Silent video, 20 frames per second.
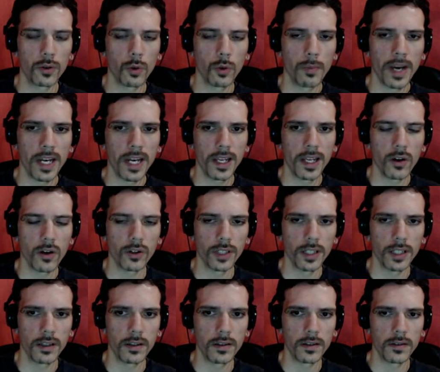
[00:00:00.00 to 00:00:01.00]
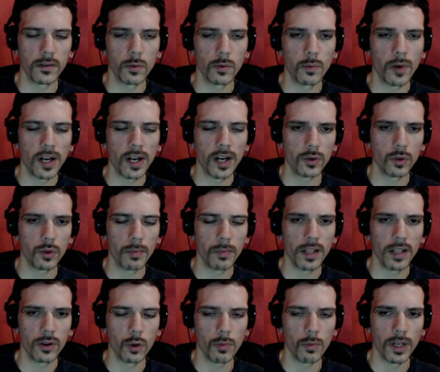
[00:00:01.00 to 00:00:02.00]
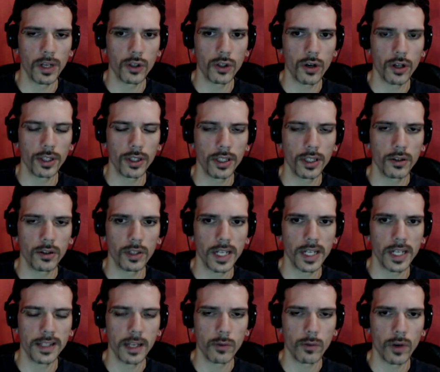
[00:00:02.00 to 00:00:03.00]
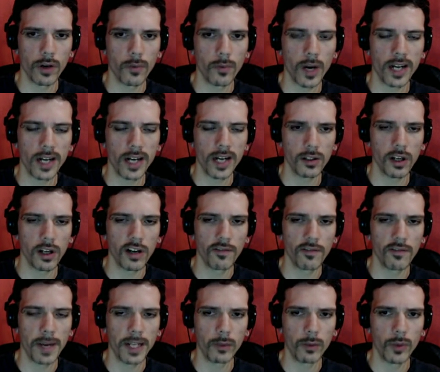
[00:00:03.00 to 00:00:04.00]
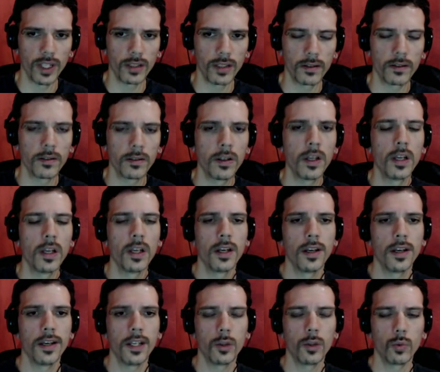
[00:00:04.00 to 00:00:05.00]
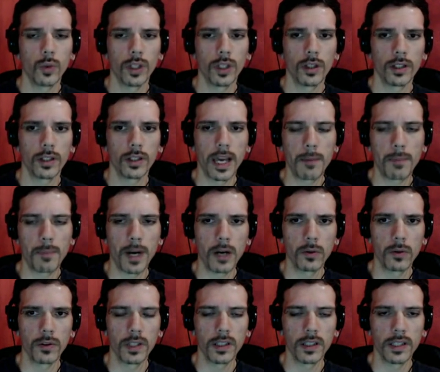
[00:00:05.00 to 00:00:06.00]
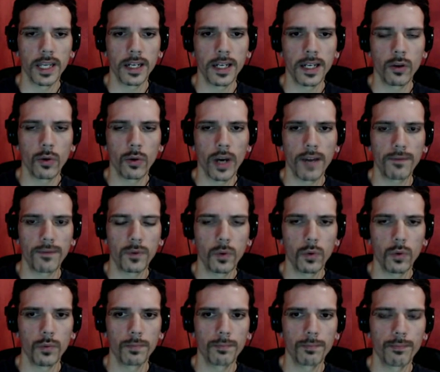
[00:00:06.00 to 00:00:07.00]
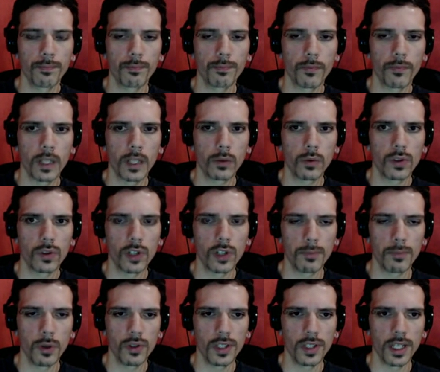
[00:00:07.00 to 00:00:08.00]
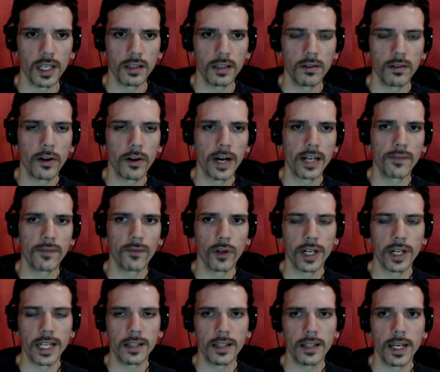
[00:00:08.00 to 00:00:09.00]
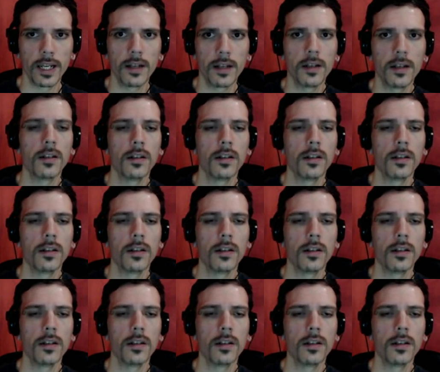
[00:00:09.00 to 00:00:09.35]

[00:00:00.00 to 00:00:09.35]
too many contents, browse too much content online that requires a lot of bandwidth, it will cap out, and then you have to stop using it, all right, for that day.